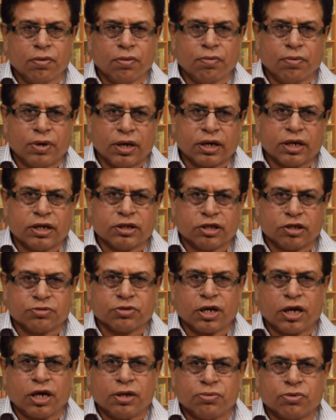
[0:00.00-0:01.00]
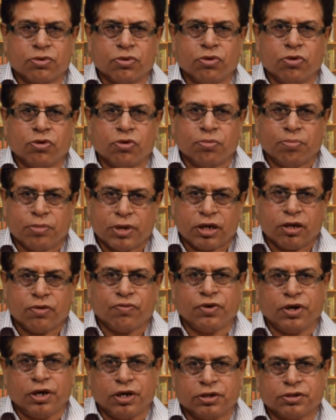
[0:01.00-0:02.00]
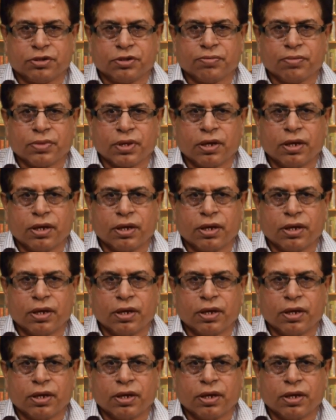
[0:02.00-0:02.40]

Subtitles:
one can subscribe to many feeds